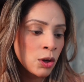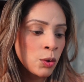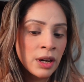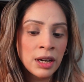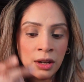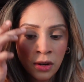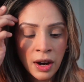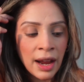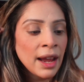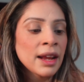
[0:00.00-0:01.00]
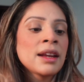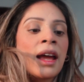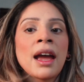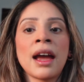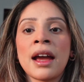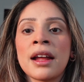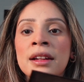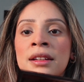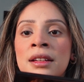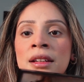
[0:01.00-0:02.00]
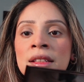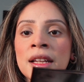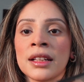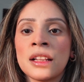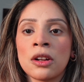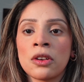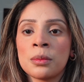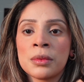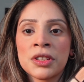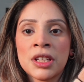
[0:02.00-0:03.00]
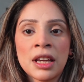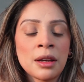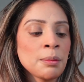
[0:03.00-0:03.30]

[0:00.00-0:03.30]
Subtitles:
Quickly go ahead and take the Laura Mercier